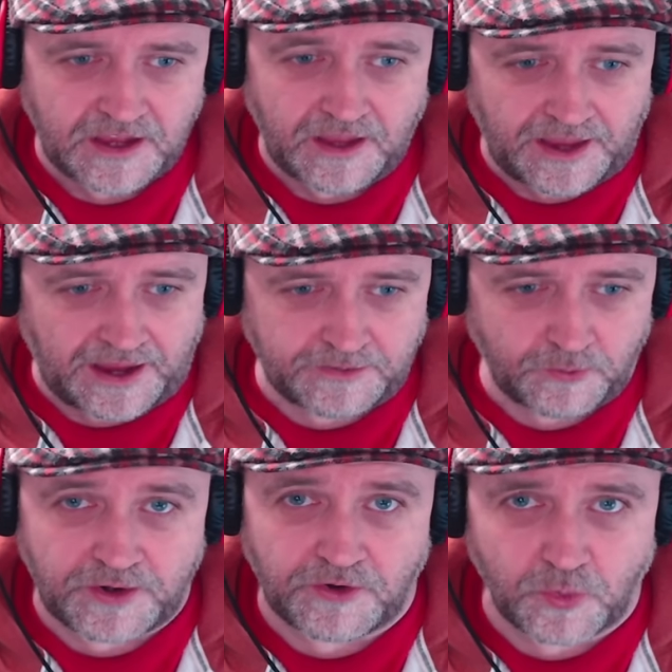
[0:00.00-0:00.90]
And
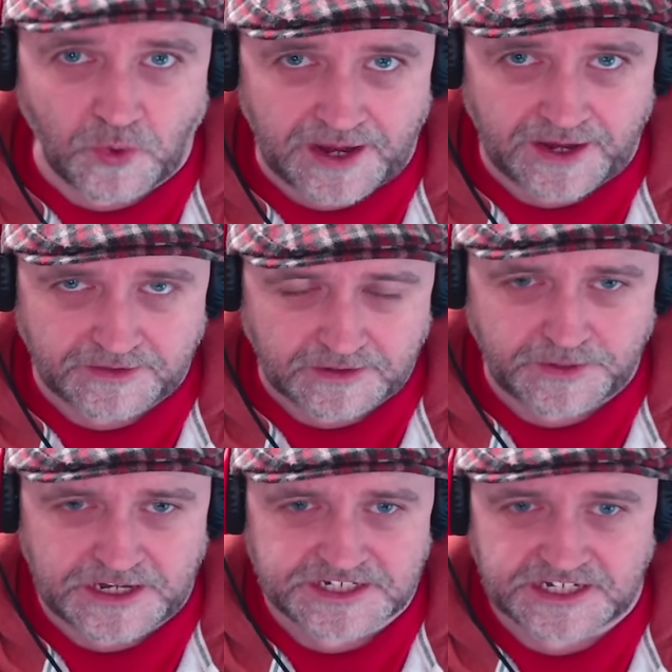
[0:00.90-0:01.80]
we're aware that
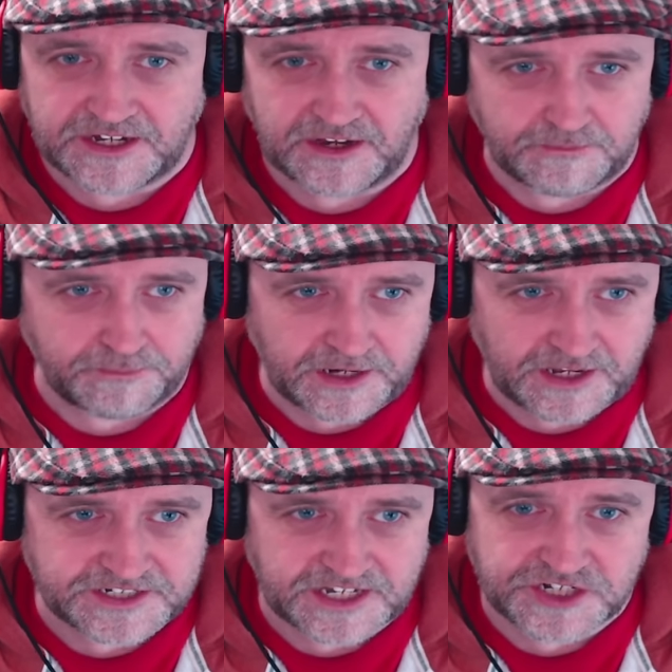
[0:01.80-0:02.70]
P C and
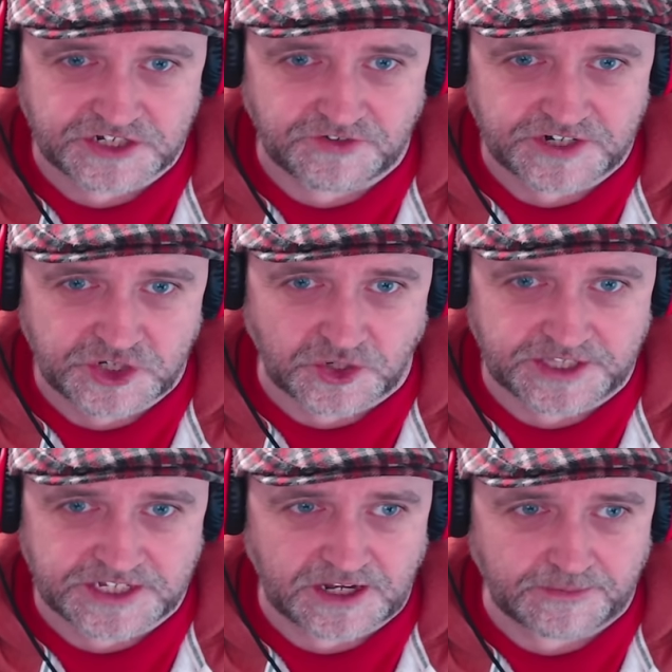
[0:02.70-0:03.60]
PlayStation are enjoying
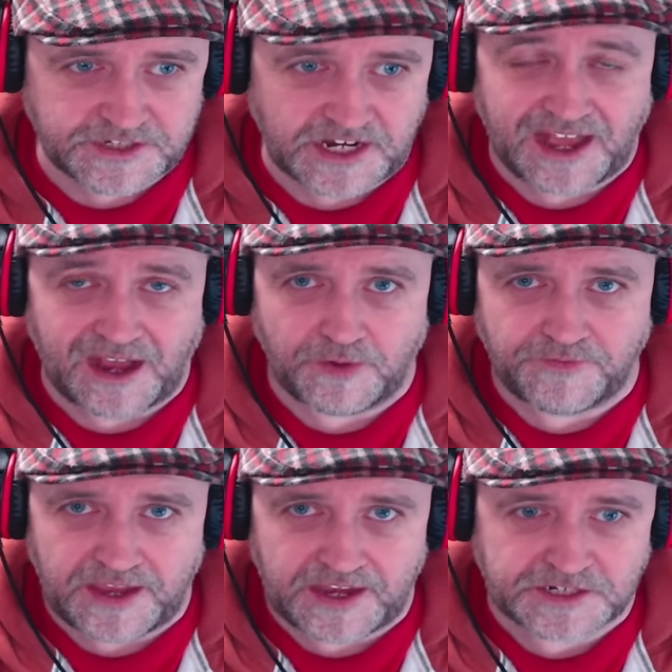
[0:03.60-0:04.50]
this update.
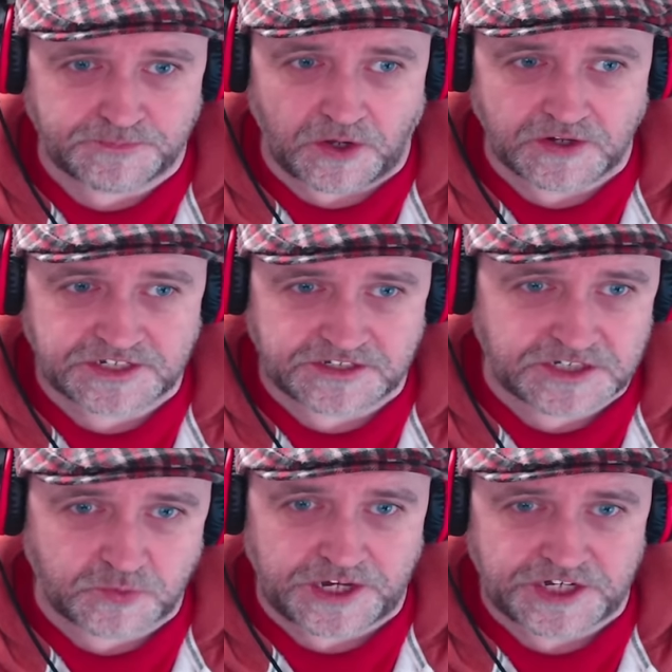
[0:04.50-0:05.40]
However, Xbox and
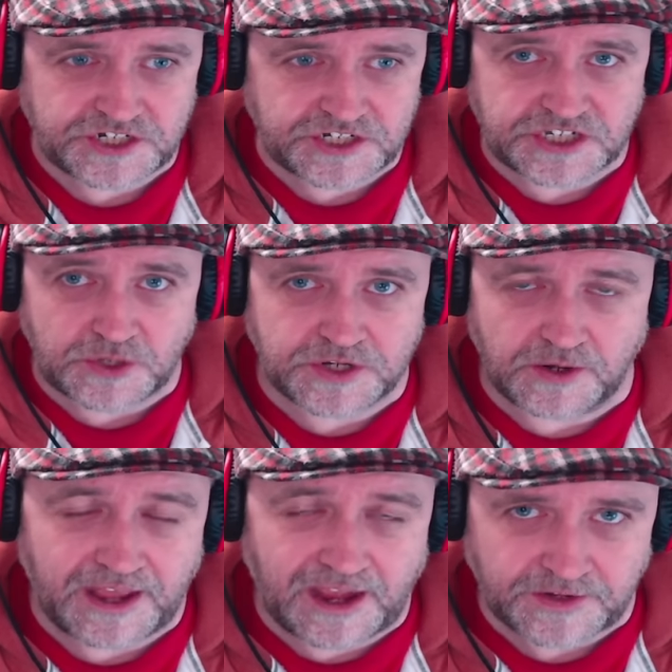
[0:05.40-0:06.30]
Switch still
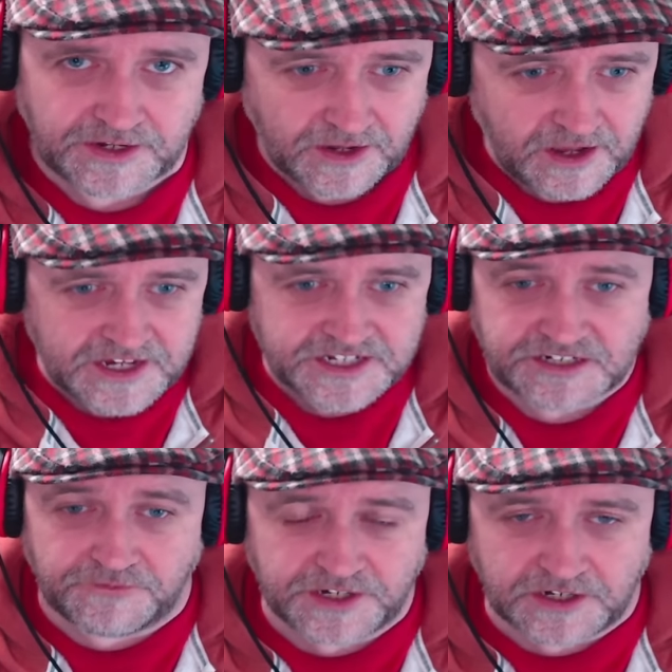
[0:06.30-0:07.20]
don't have it.
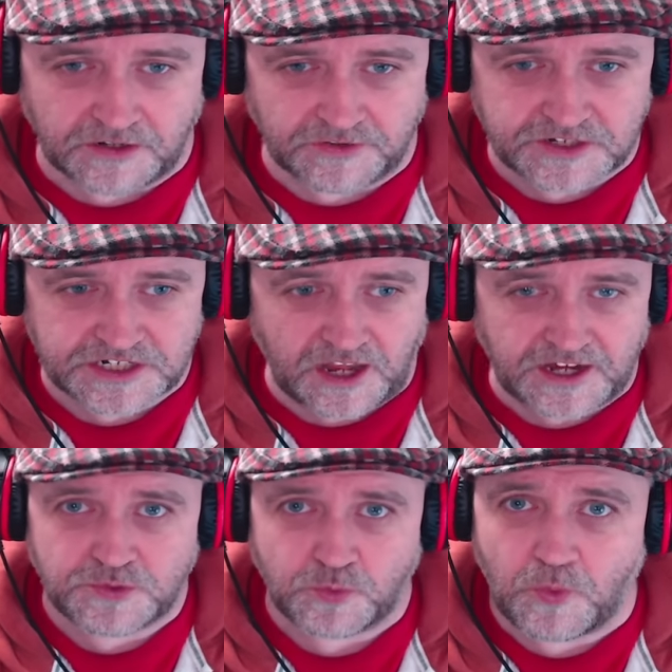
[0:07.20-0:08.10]
Something along those
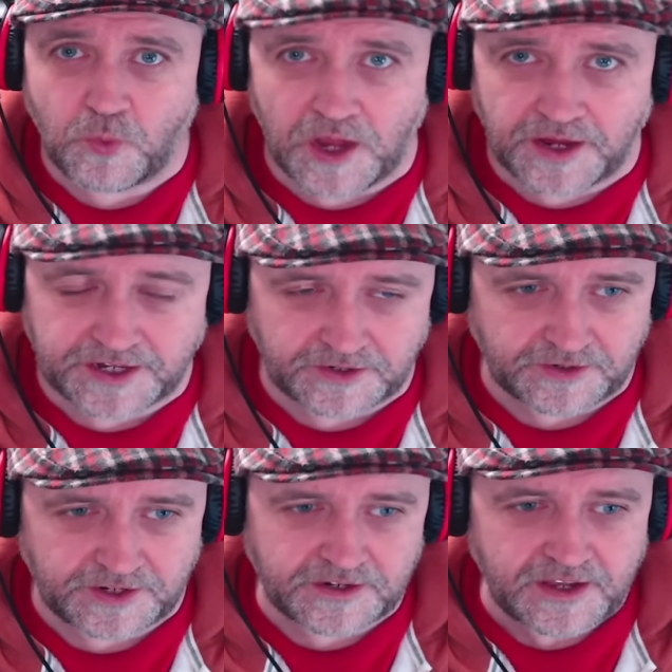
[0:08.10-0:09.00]
lines, we're working
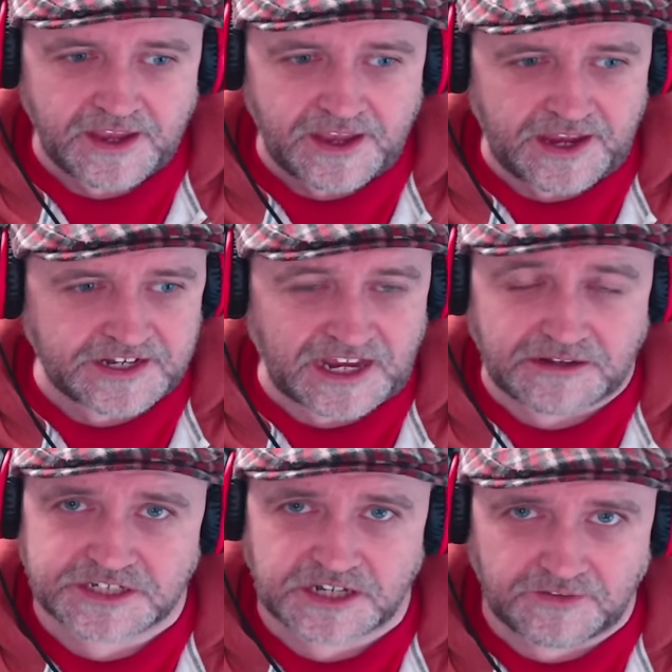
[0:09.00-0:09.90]
on it. It's
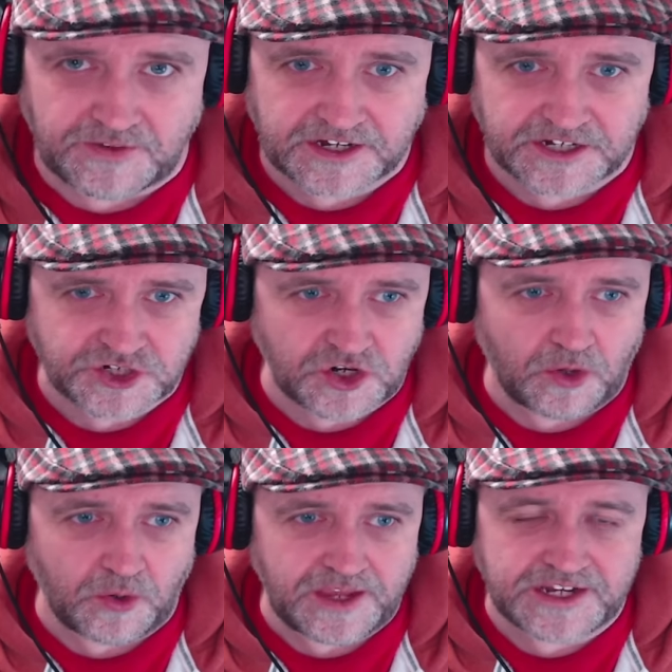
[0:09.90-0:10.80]
outside of our
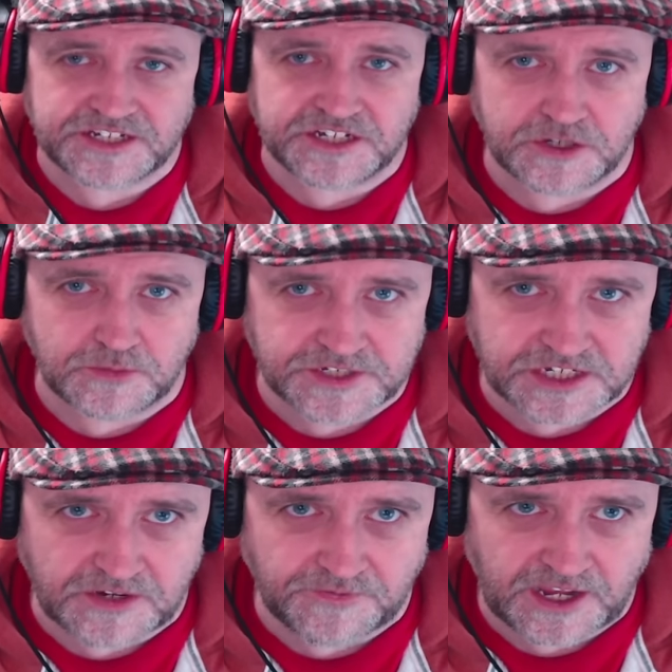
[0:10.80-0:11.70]
control. It's to do with
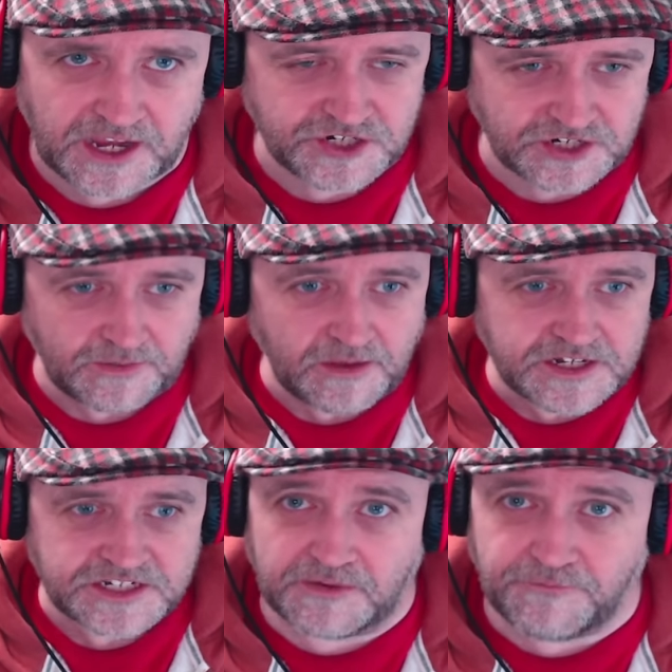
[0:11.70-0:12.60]
certification.
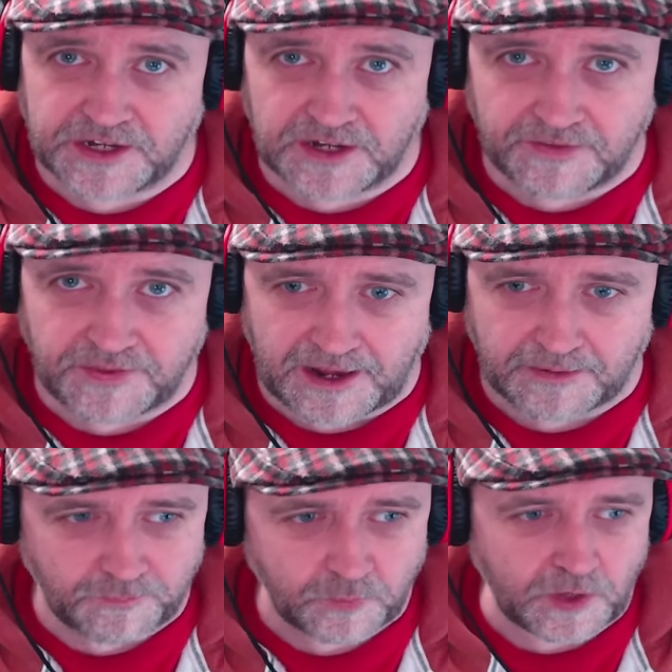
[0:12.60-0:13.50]
Something like that
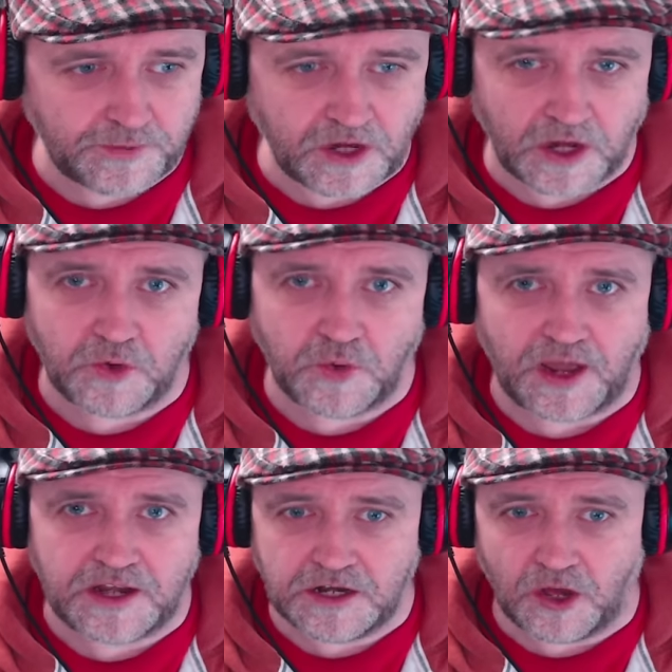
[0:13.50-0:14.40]
would go
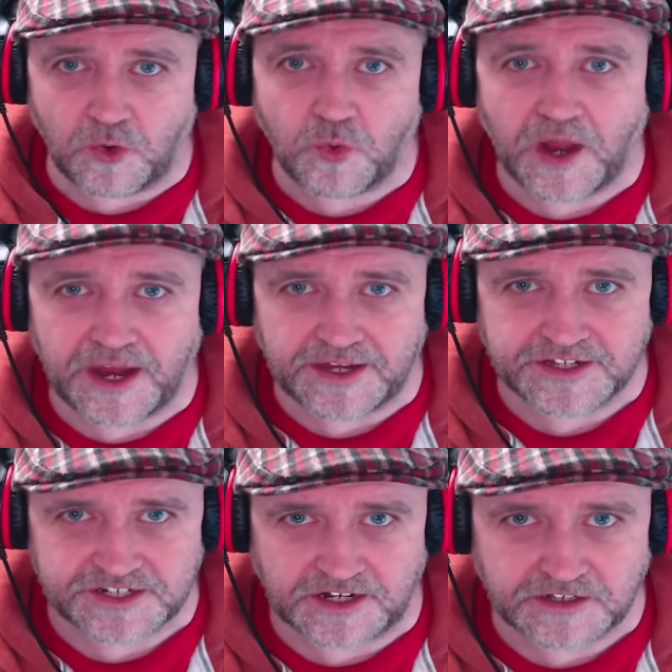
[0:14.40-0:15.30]
a long way
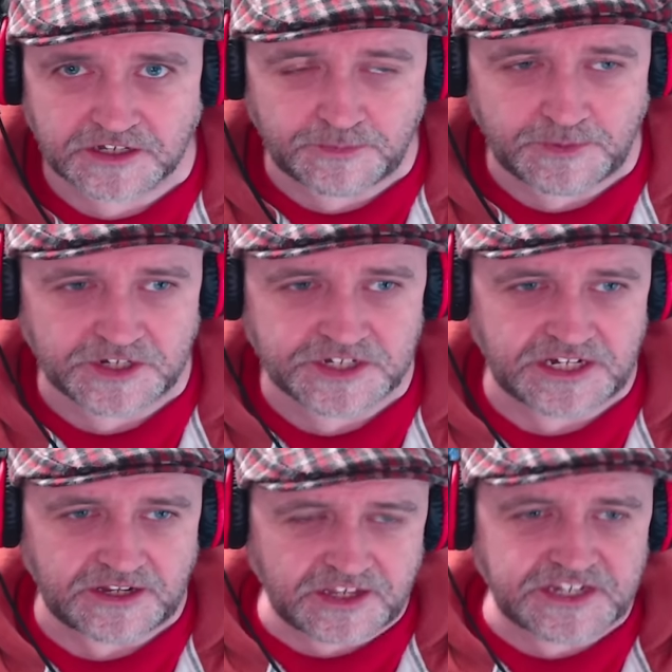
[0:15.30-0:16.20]
inside of the
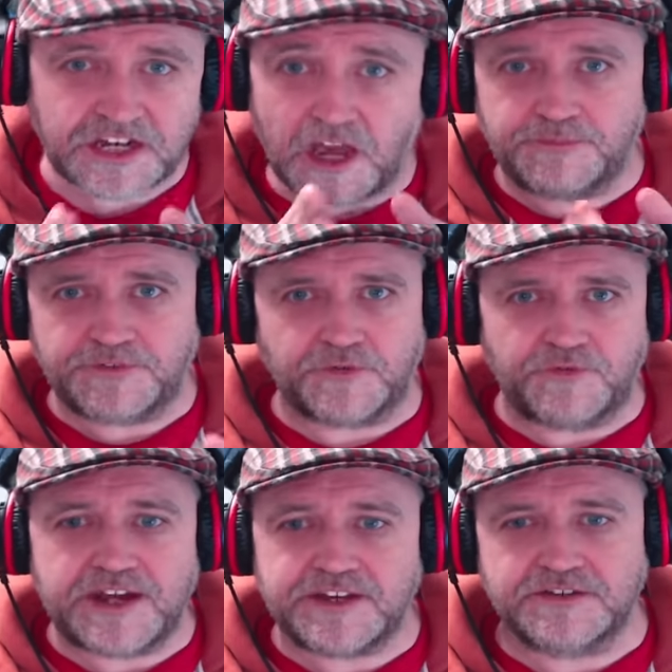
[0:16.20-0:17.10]
community. There's times for
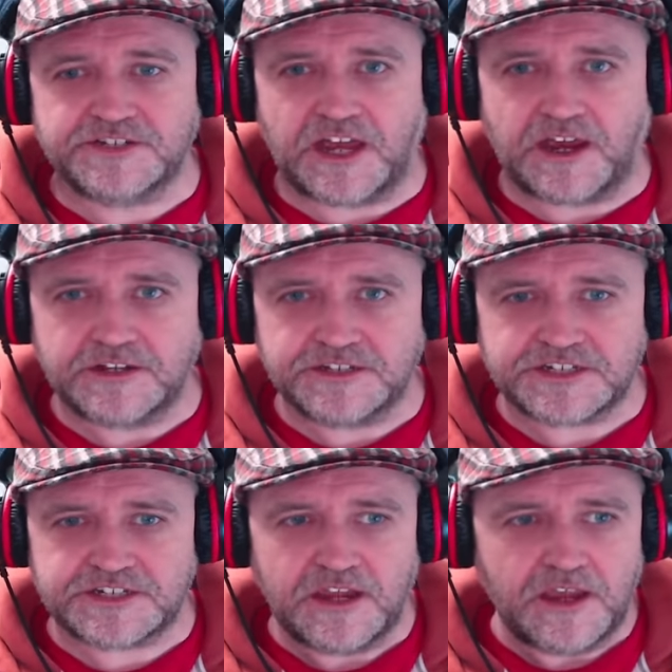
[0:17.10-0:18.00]
radio
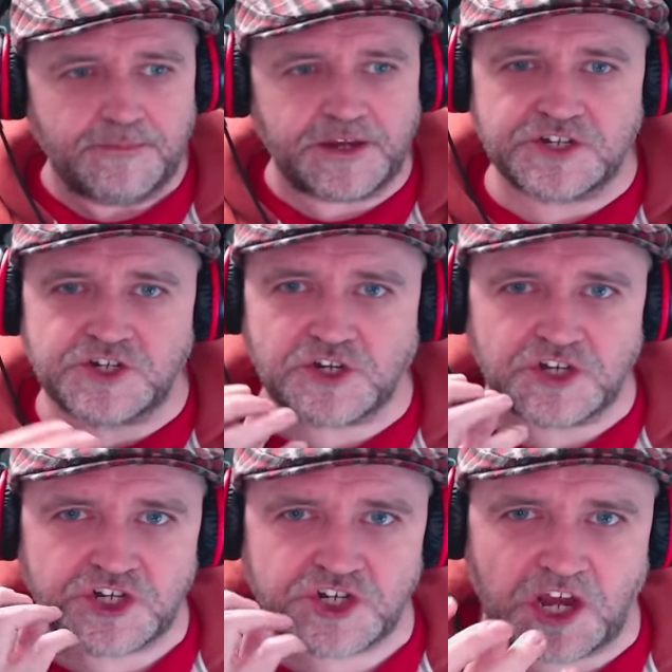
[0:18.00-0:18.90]
silence because you
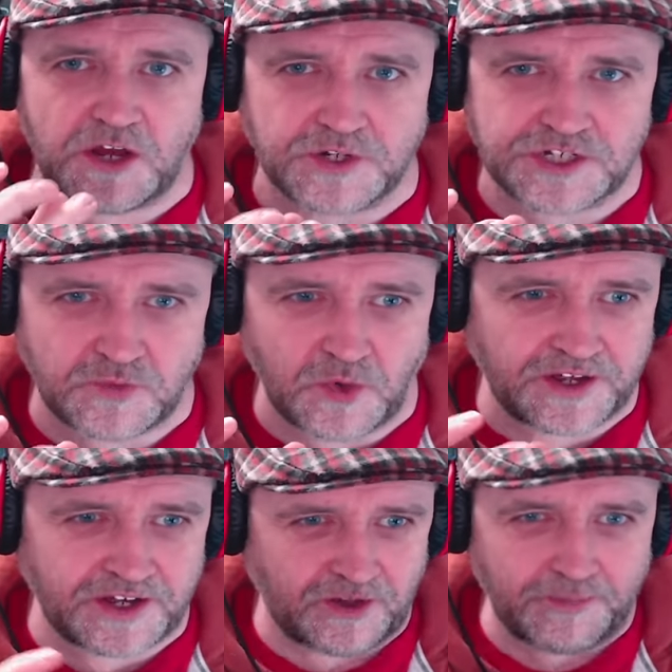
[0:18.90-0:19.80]
can show what you're
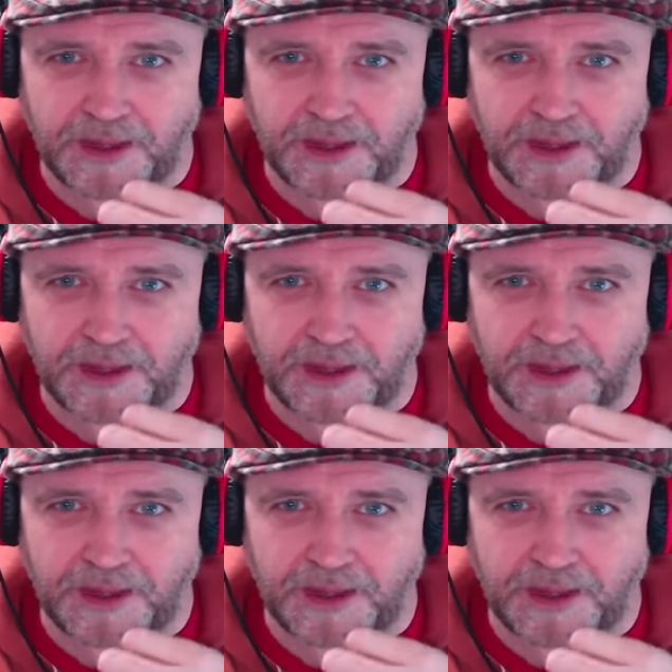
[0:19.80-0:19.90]
working on by